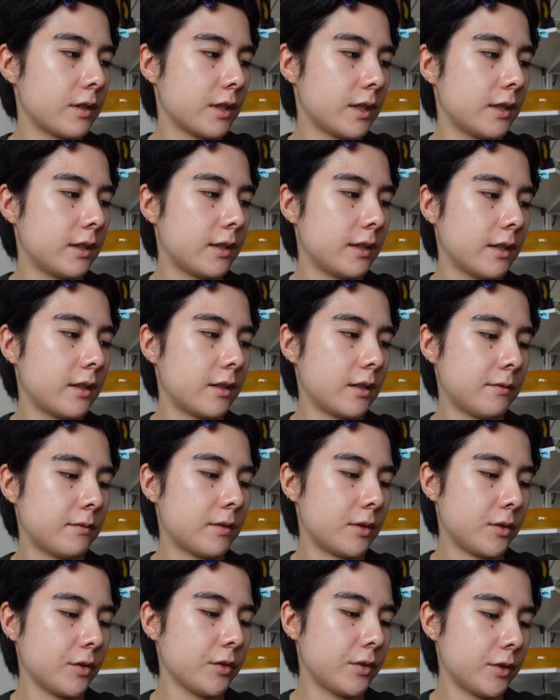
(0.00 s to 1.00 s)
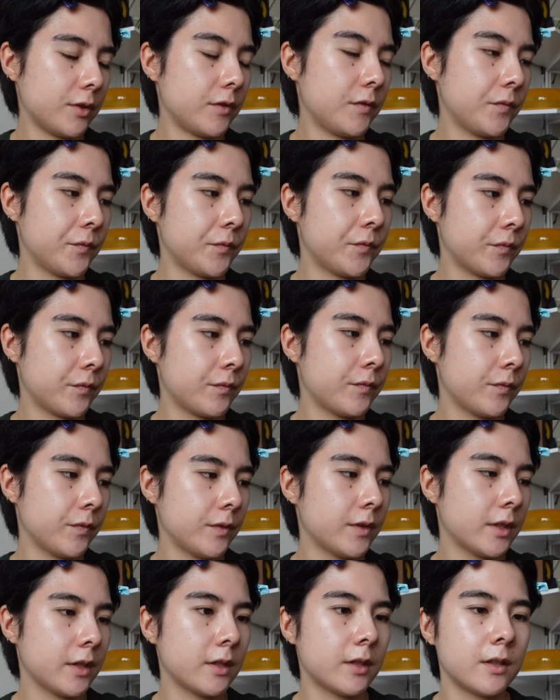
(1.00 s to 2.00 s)
like take off all
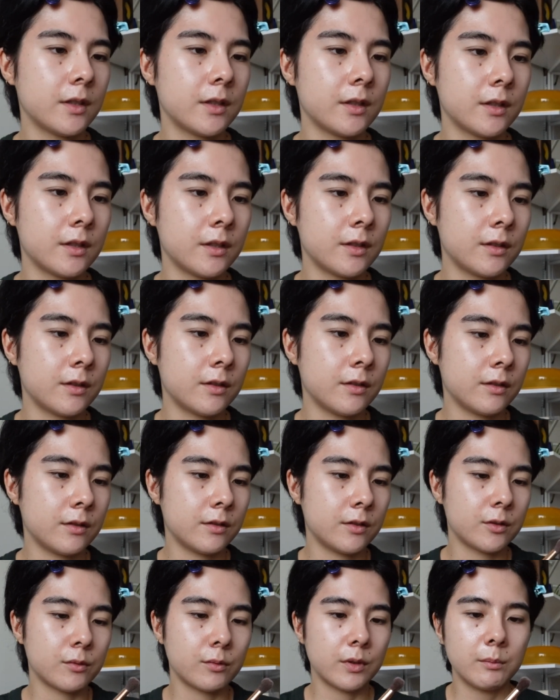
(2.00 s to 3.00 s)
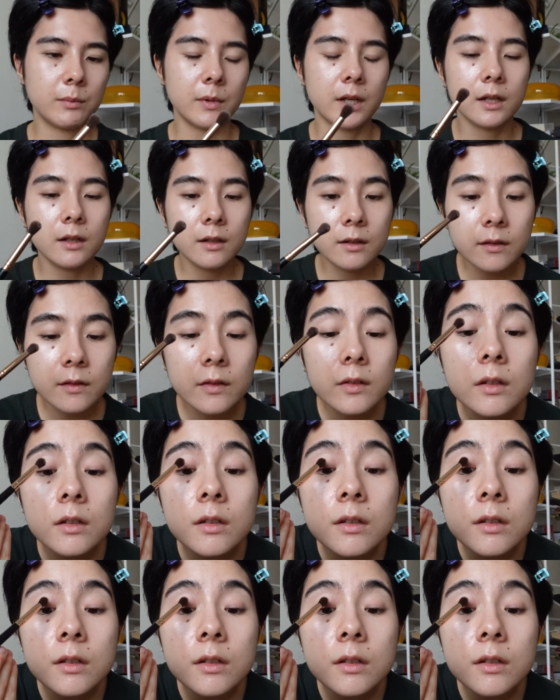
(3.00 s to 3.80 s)
the remains.